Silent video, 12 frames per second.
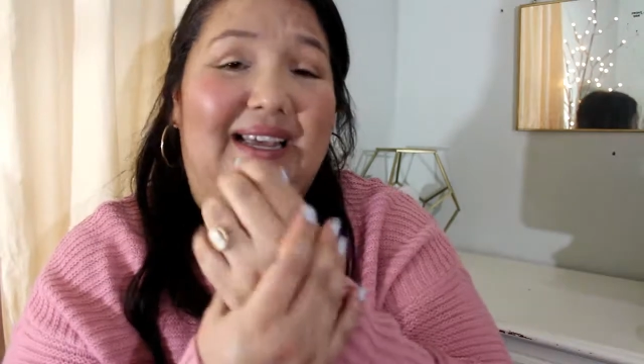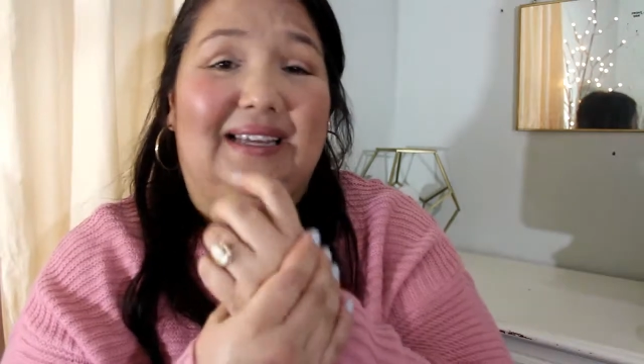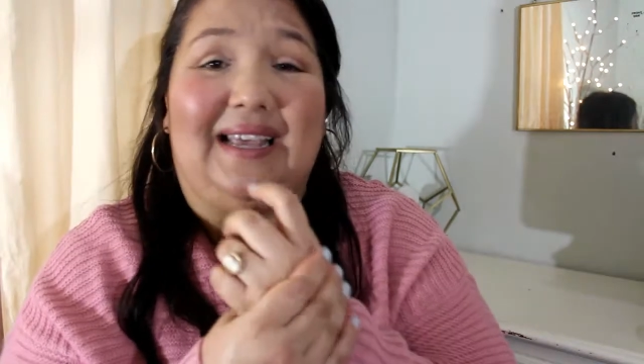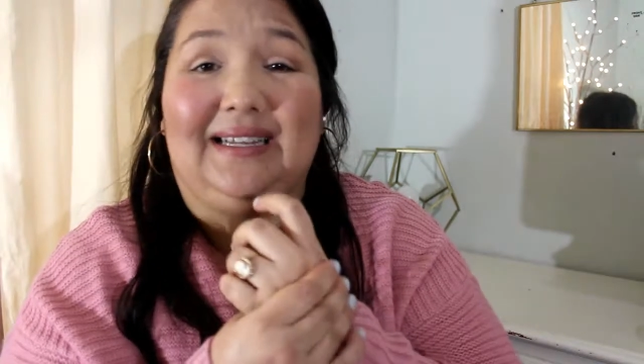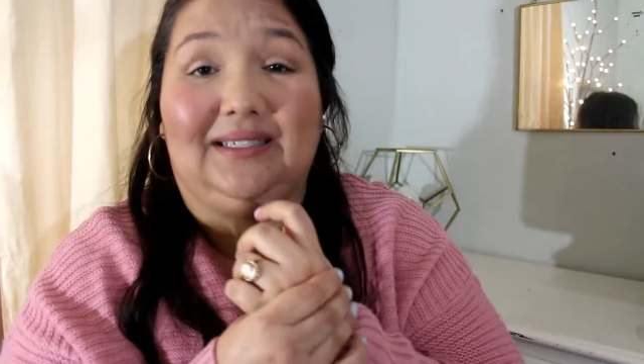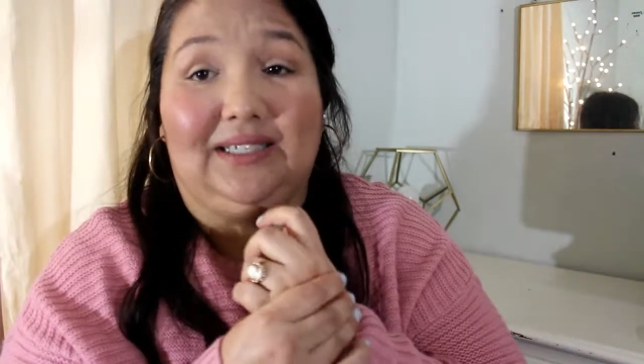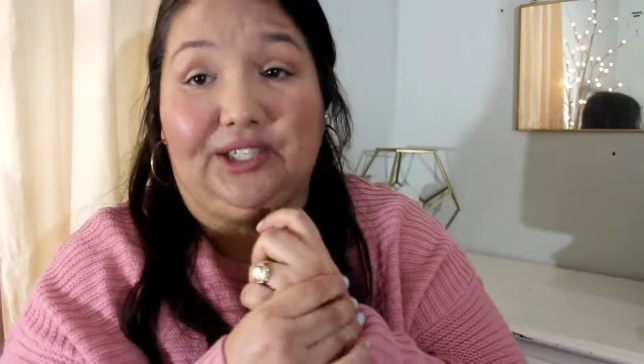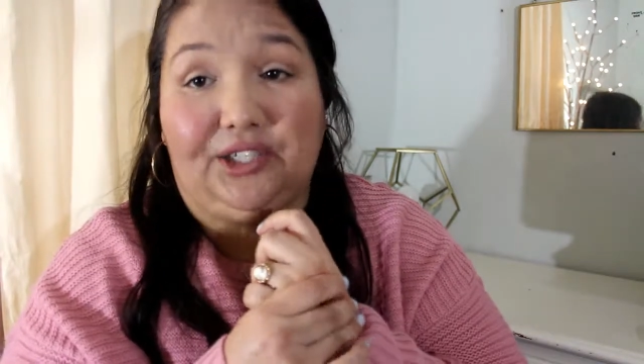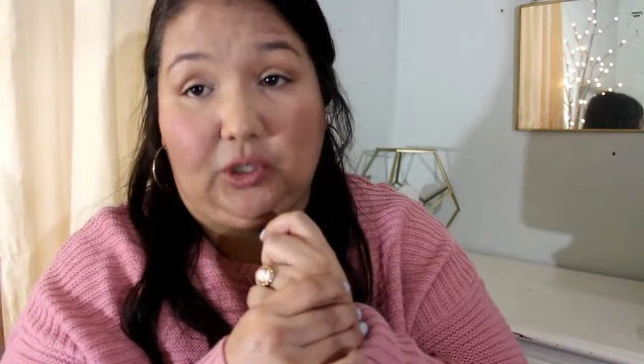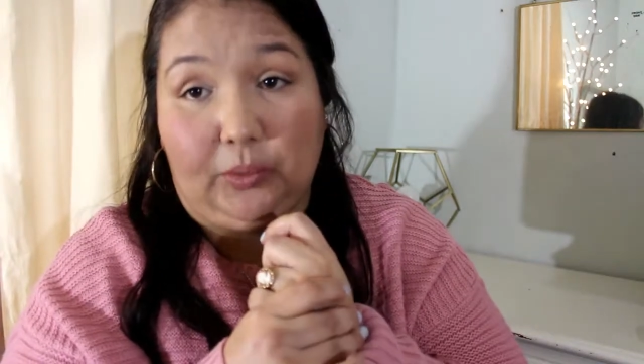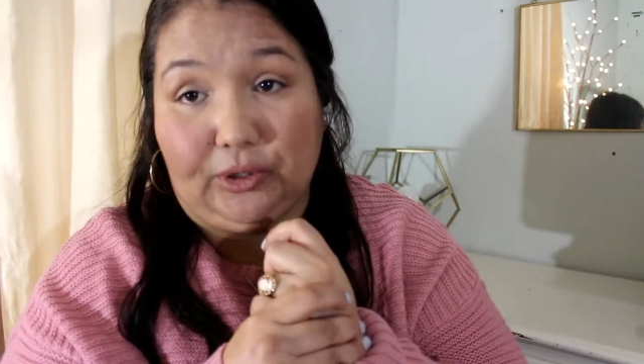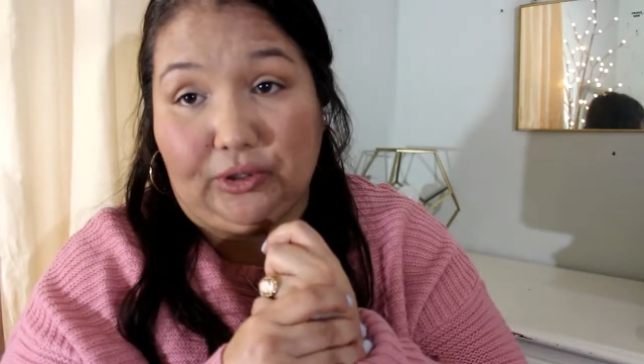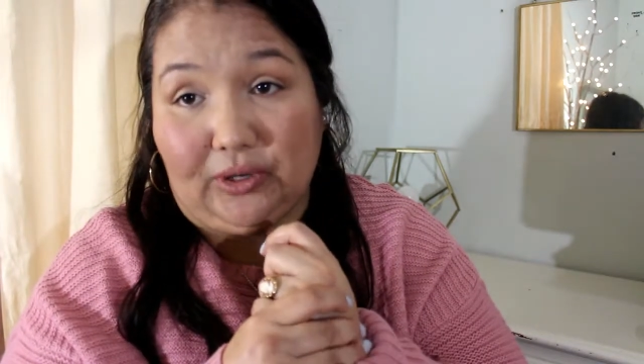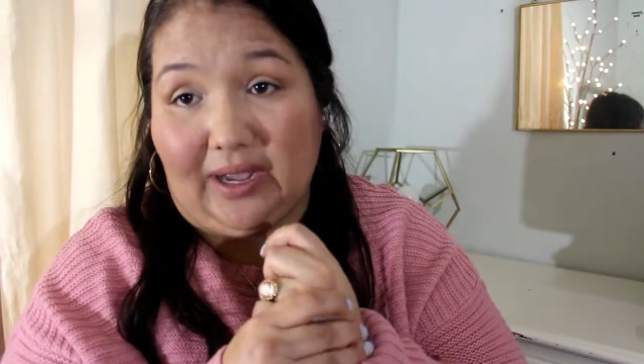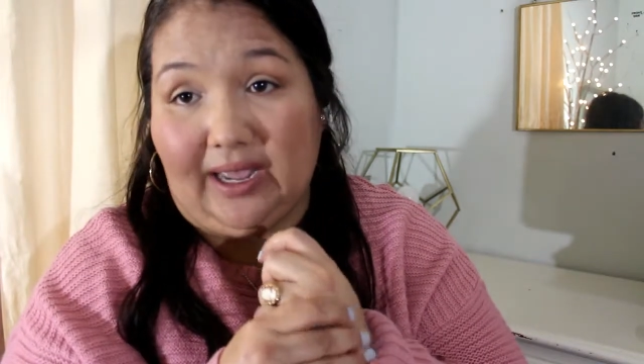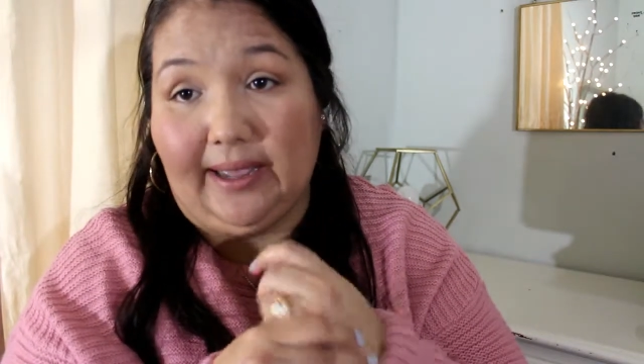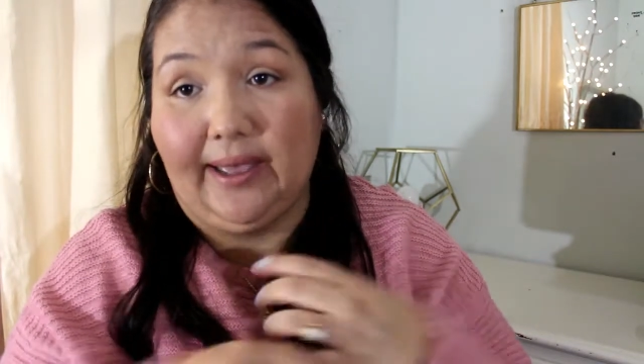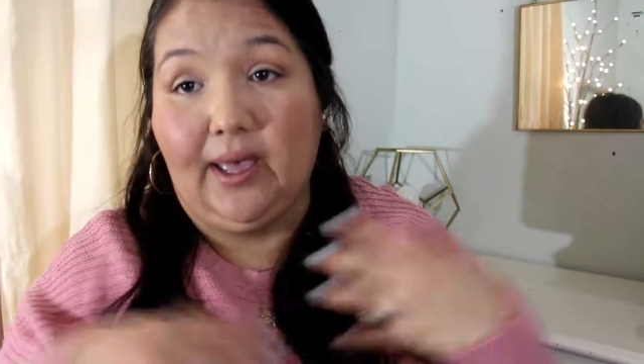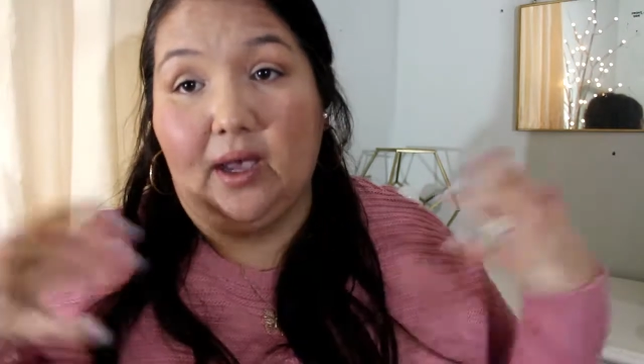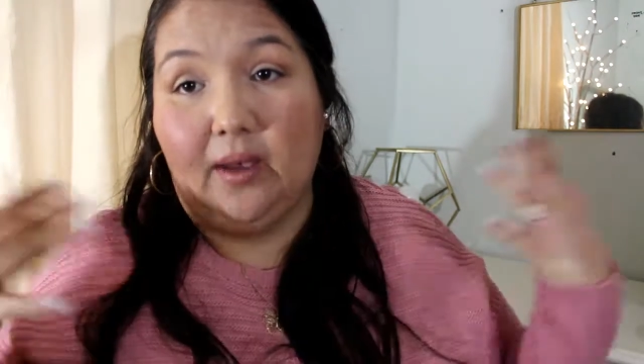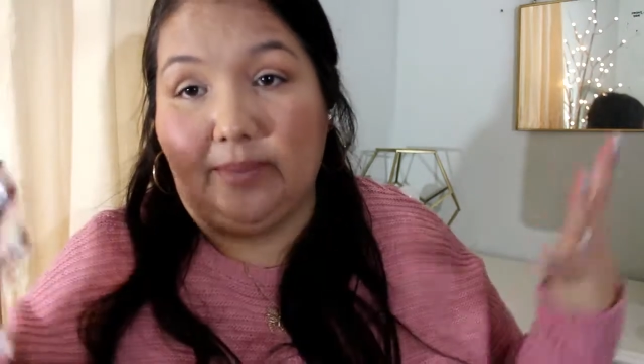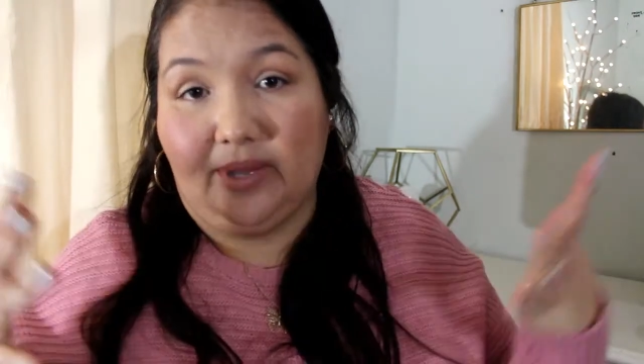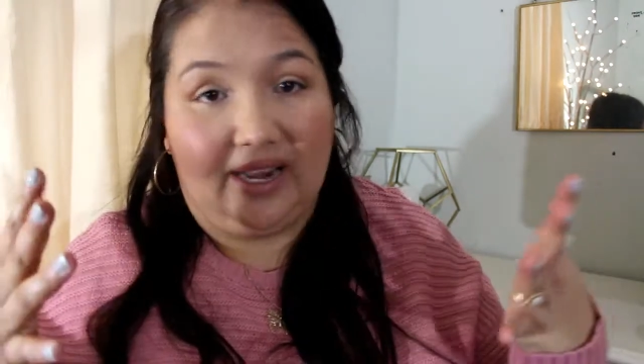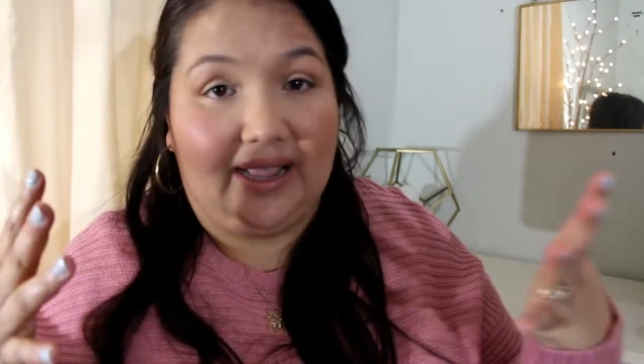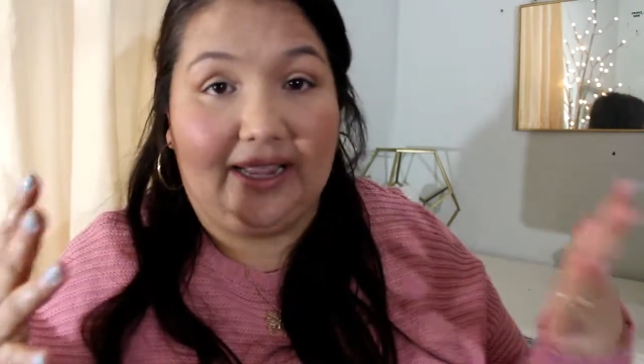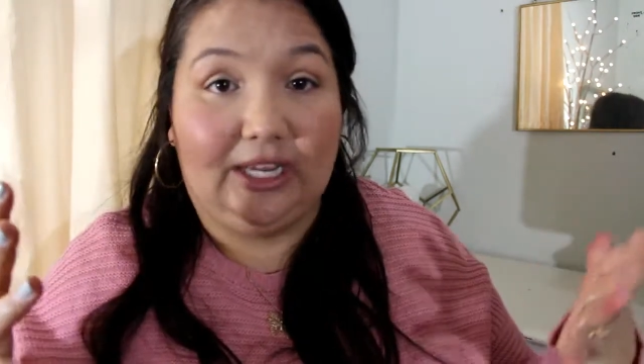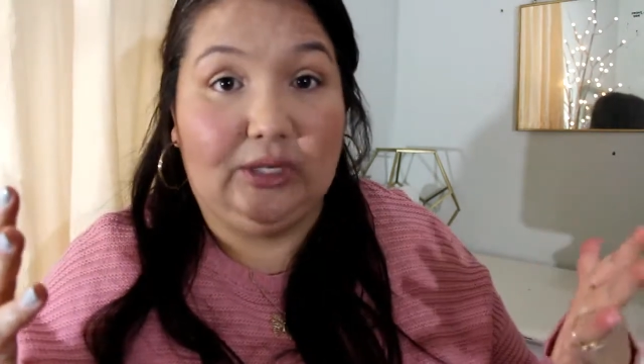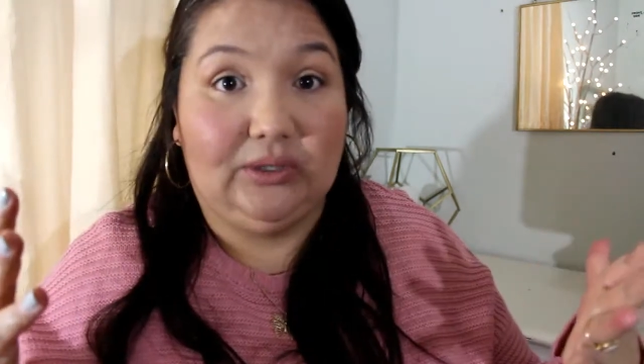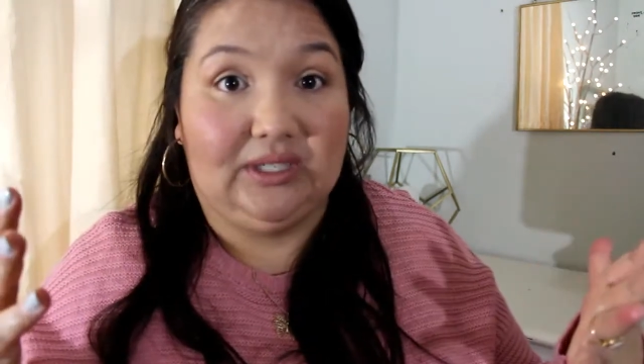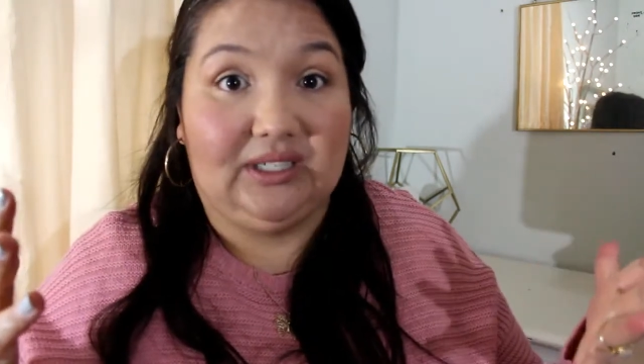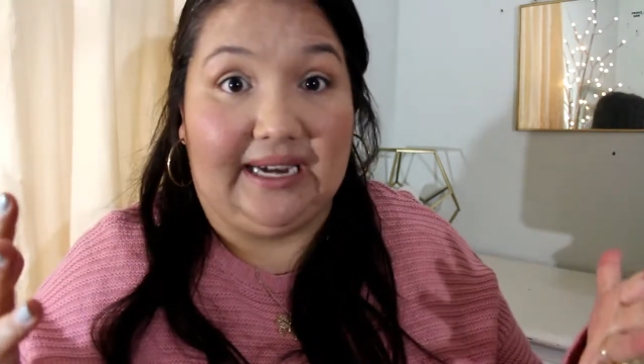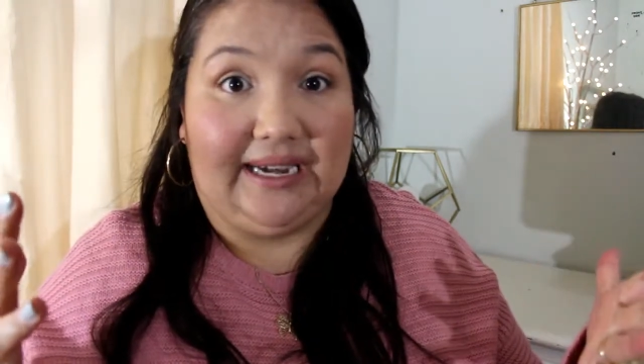My hands get super dry, but I can use this